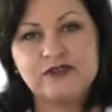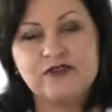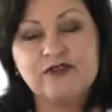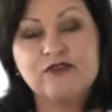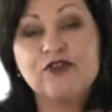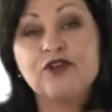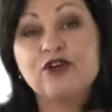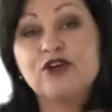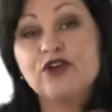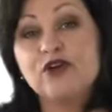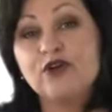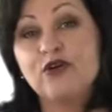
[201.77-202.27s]

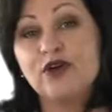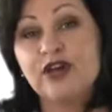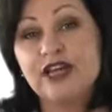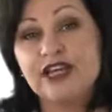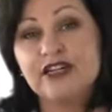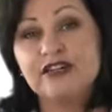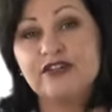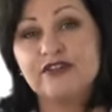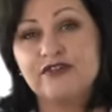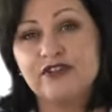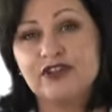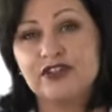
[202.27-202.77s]
for your
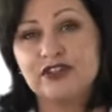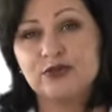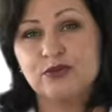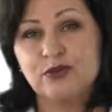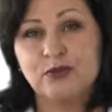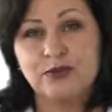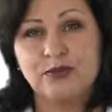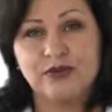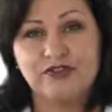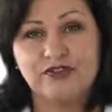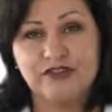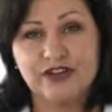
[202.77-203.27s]

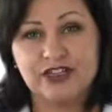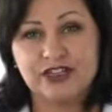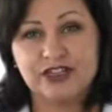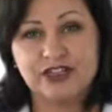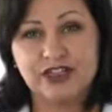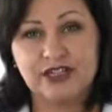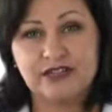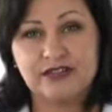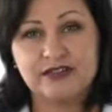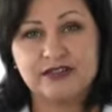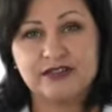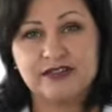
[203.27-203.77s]
individual
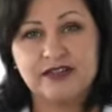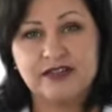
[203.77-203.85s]
profession.